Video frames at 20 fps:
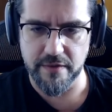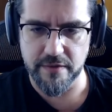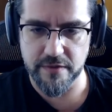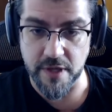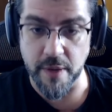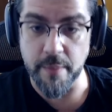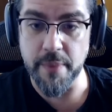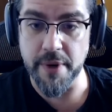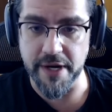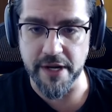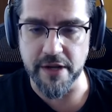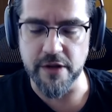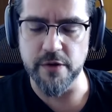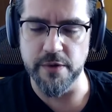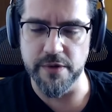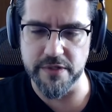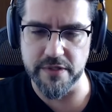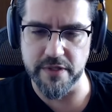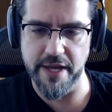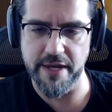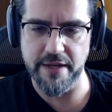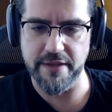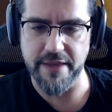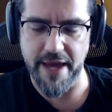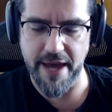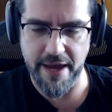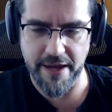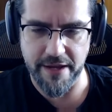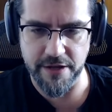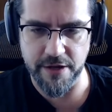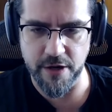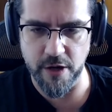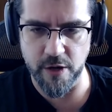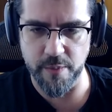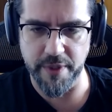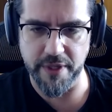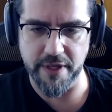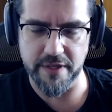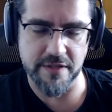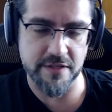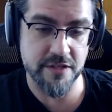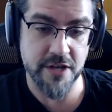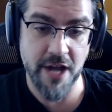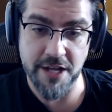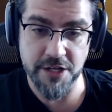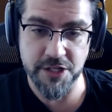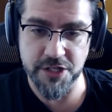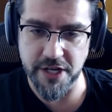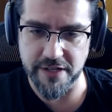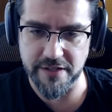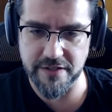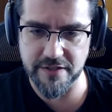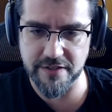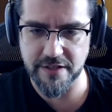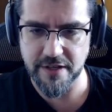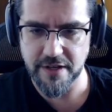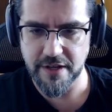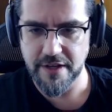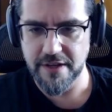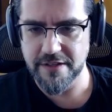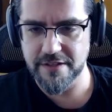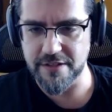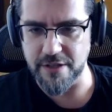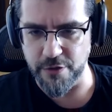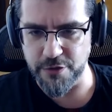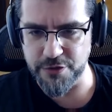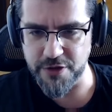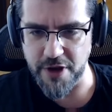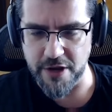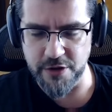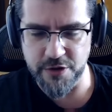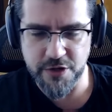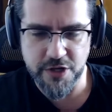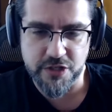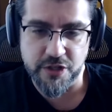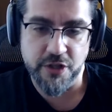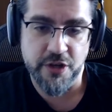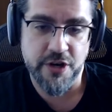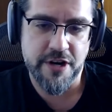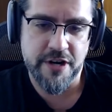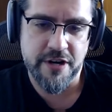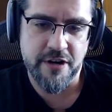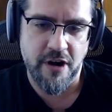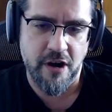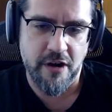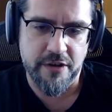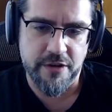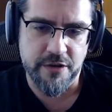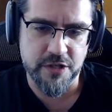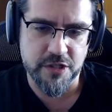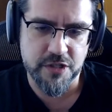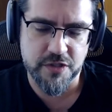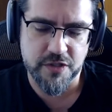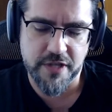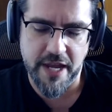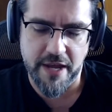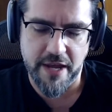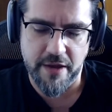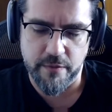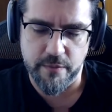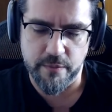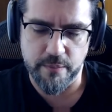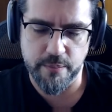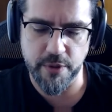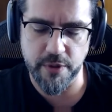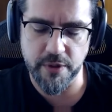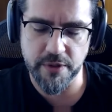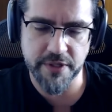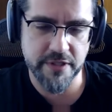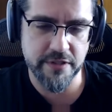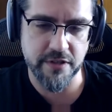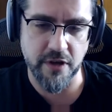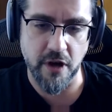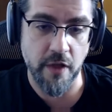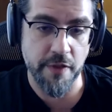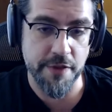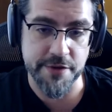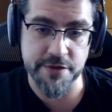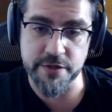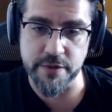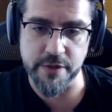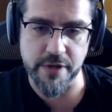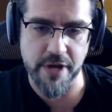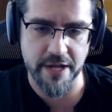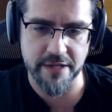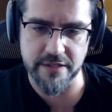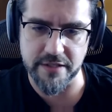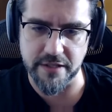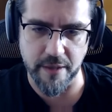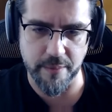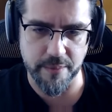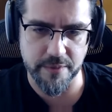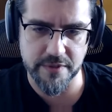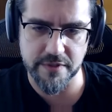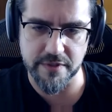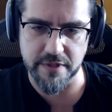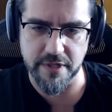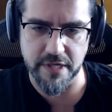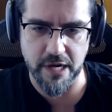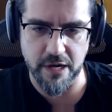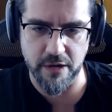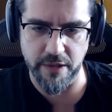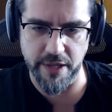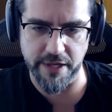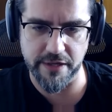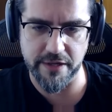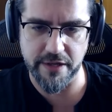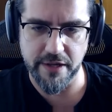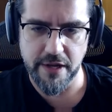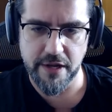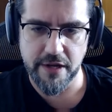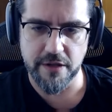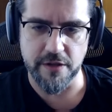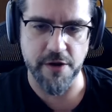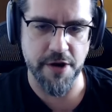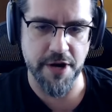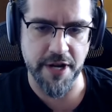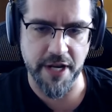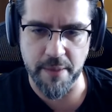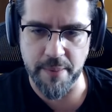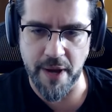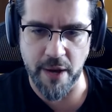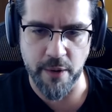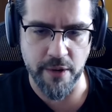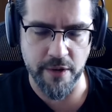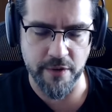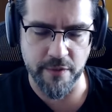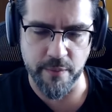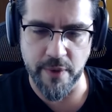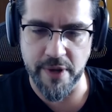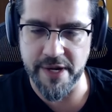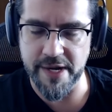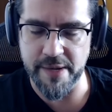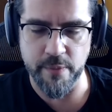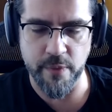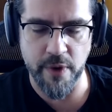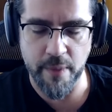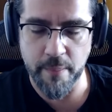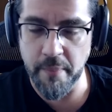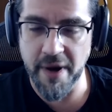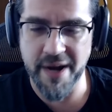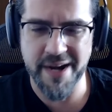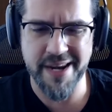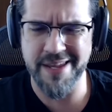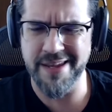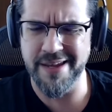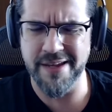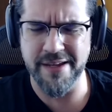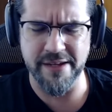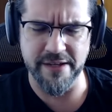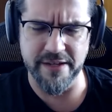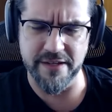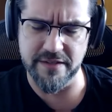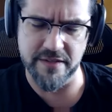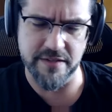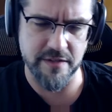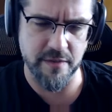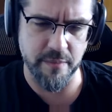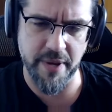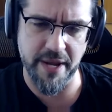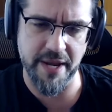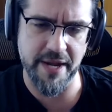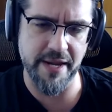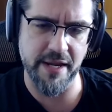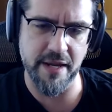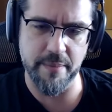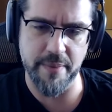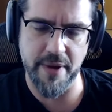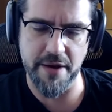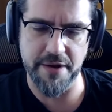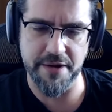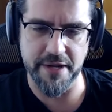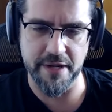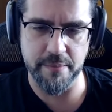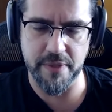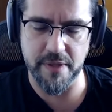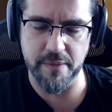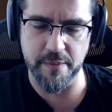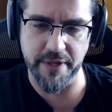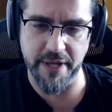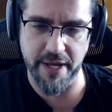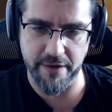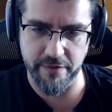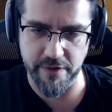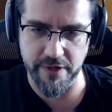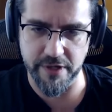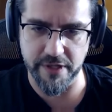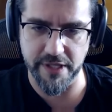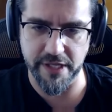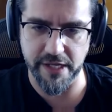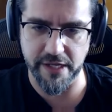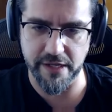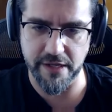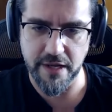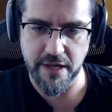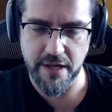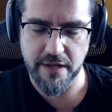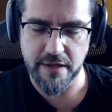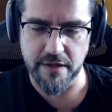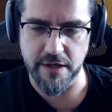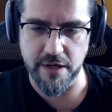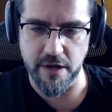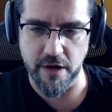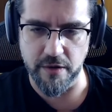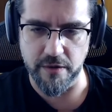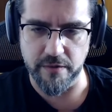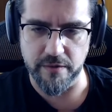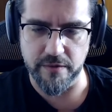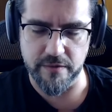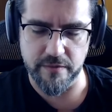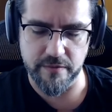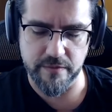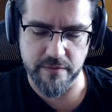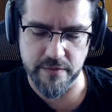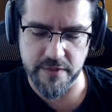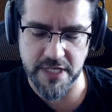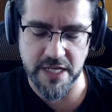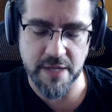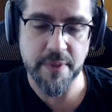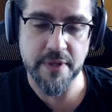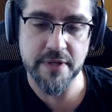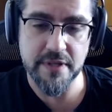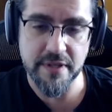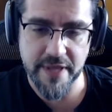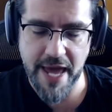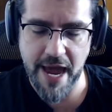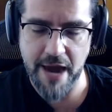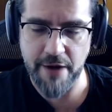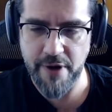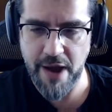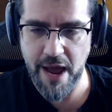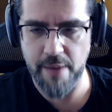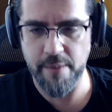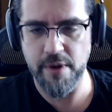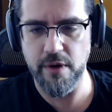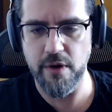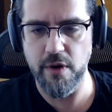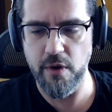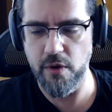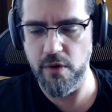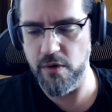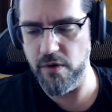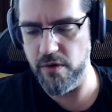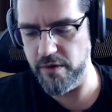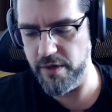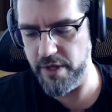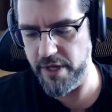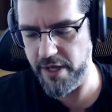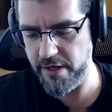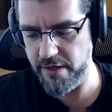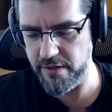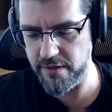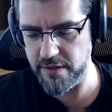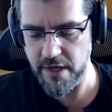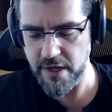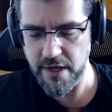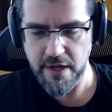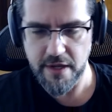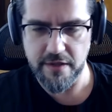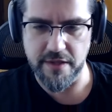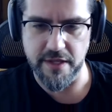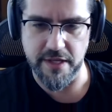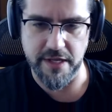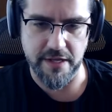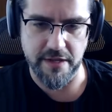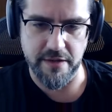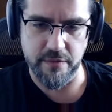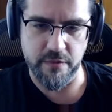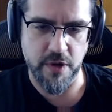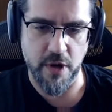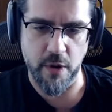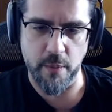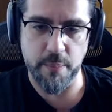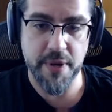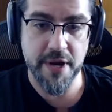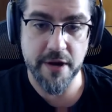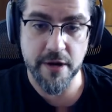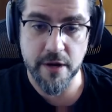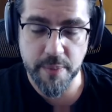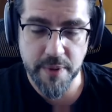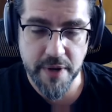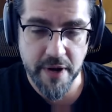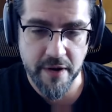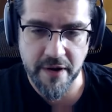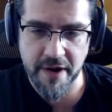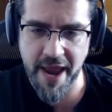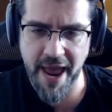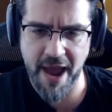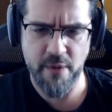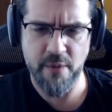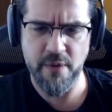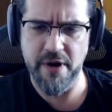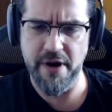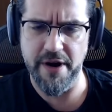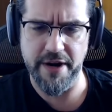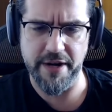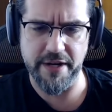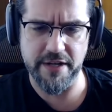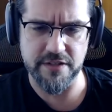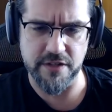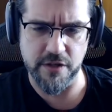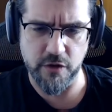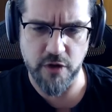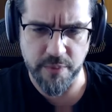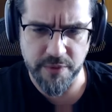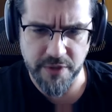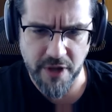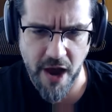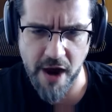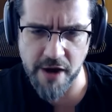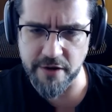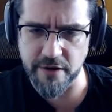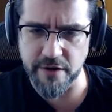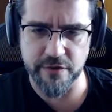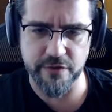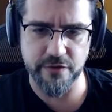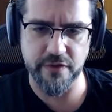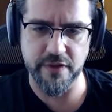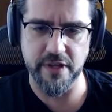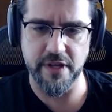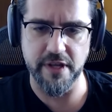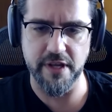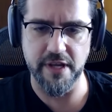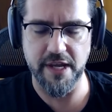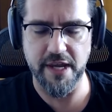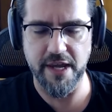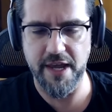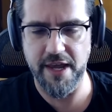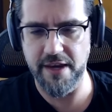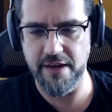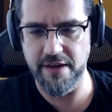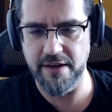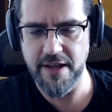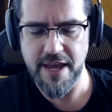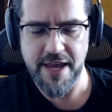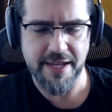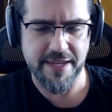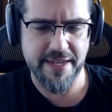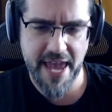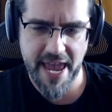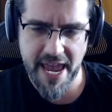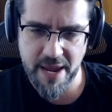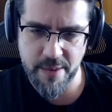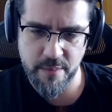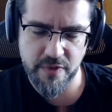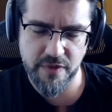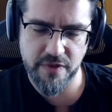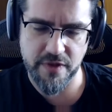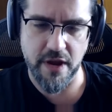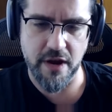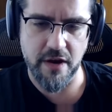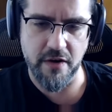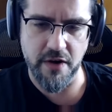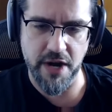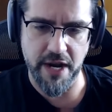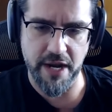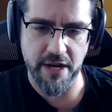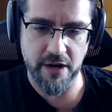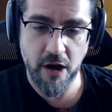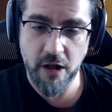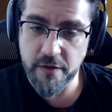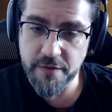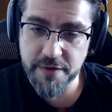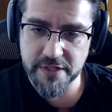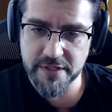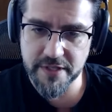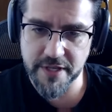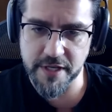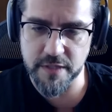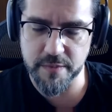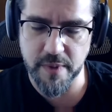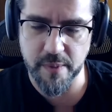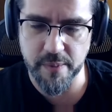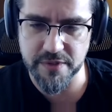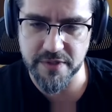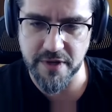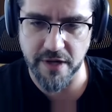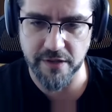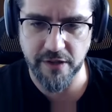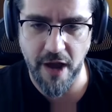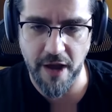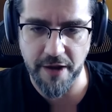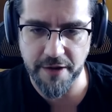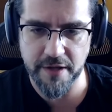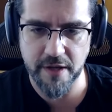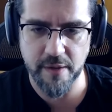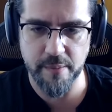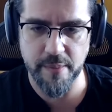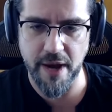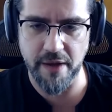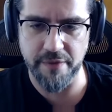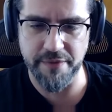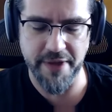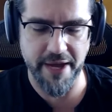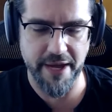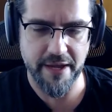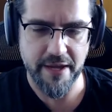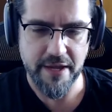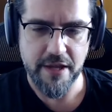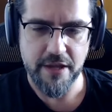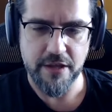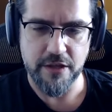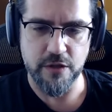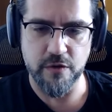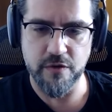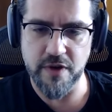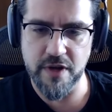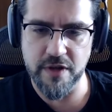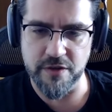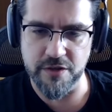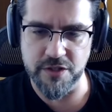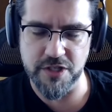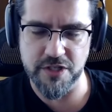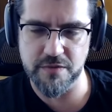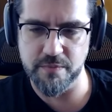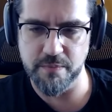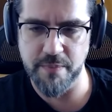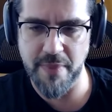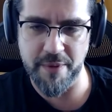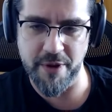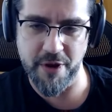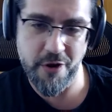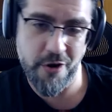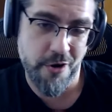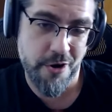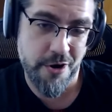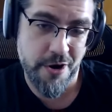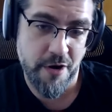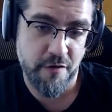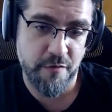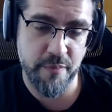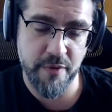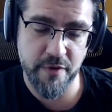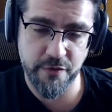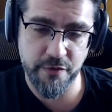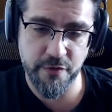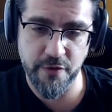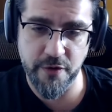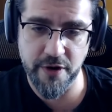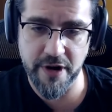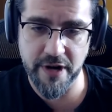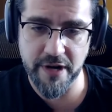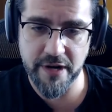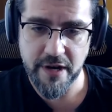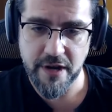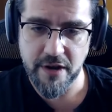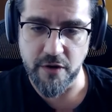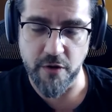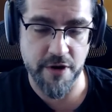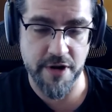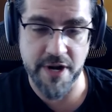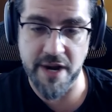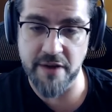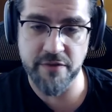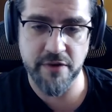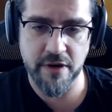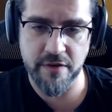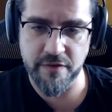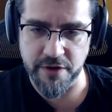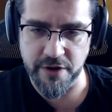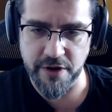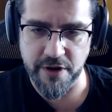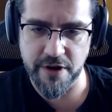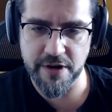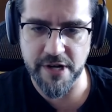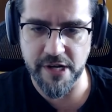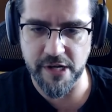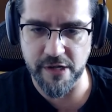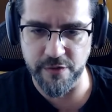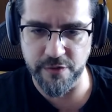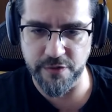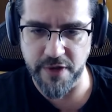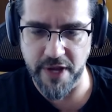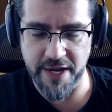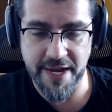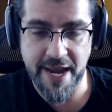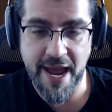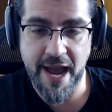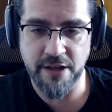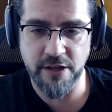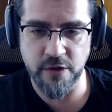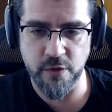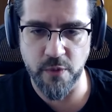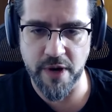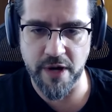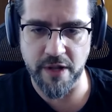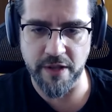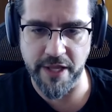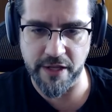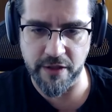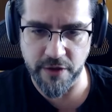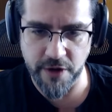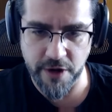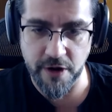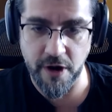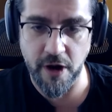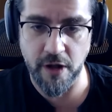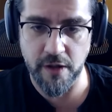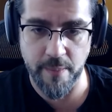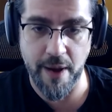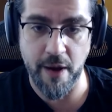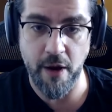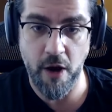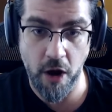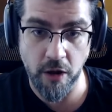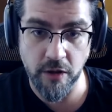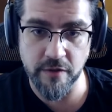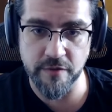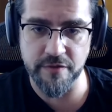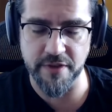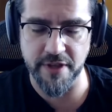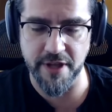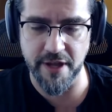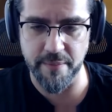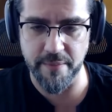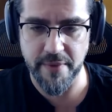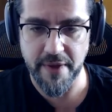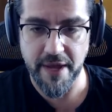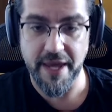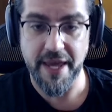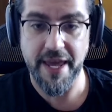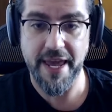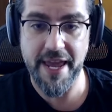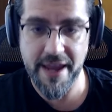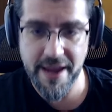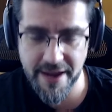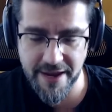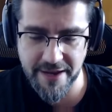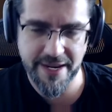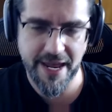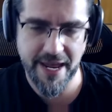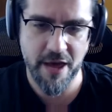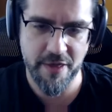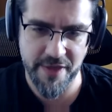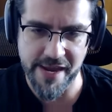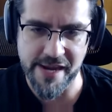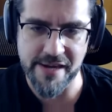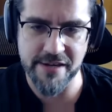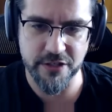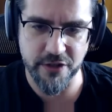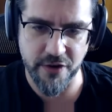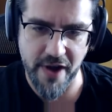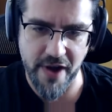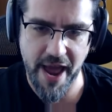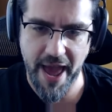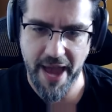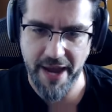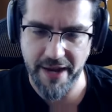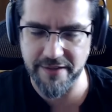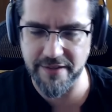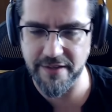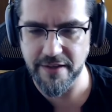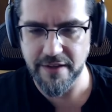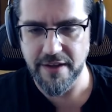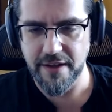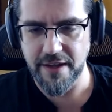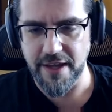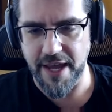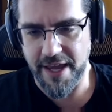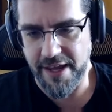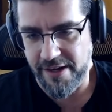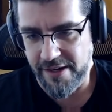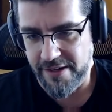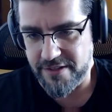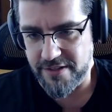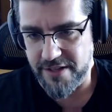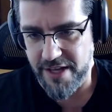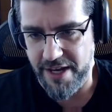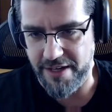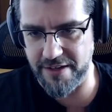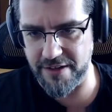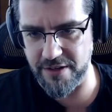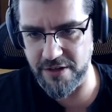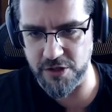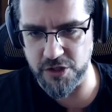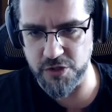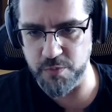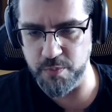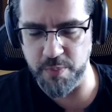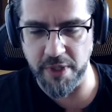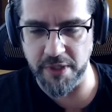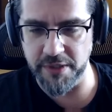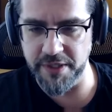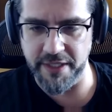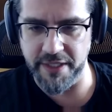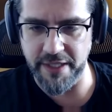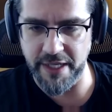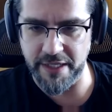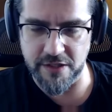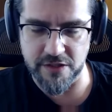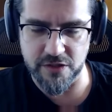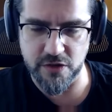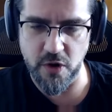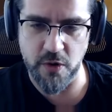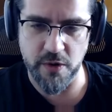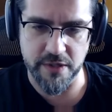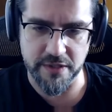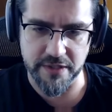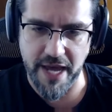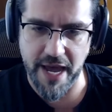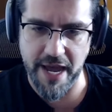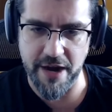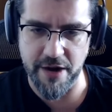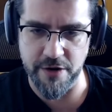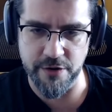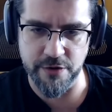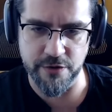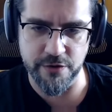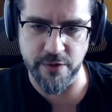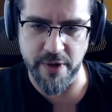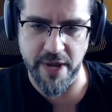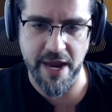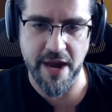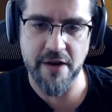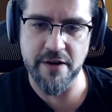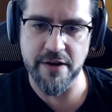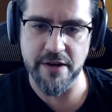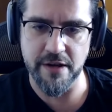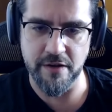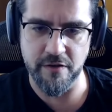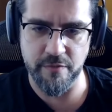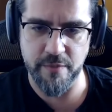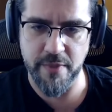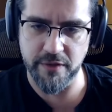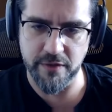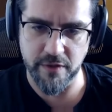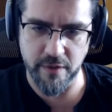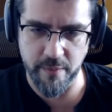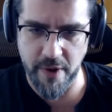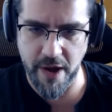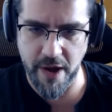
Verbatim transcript: somebody who is like that, you know, because it's not just self-sought. You just learn all, you just get pulled into all these new concepts. You know, like learning about what money, what money is, and debating about it, and people get really, you know, deep into that rabbit hole and the you know peer-to-peer networks and cryptography and game theory and all these things people start talking about that you've either just maybe heard of before or never even heard of and now you want to like learn all about all of them and how they interact and it's like you're building like this whole entire new area of mental